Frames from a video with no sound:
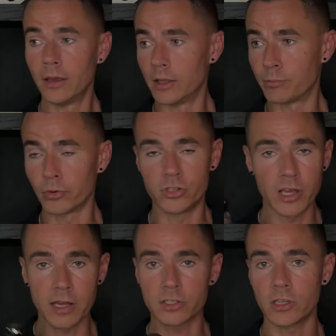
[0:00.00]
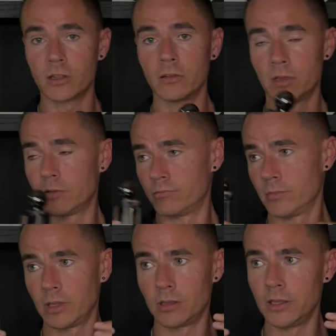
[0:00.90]
It projects.
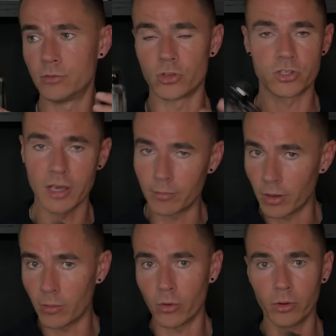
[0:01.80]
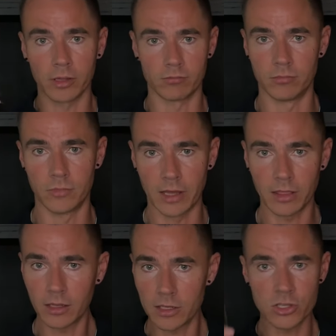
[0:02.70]
It leaves a scent bubble. I
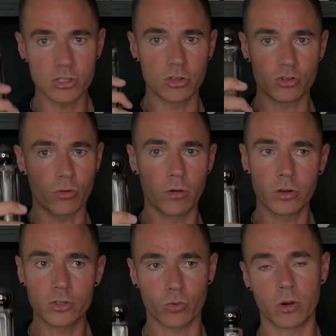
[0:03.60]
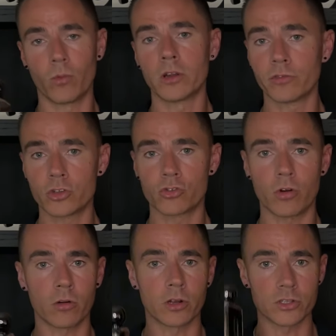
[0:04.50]
think this is the strongest or one of the
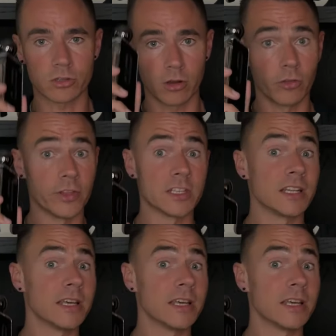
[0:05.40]
strongest on this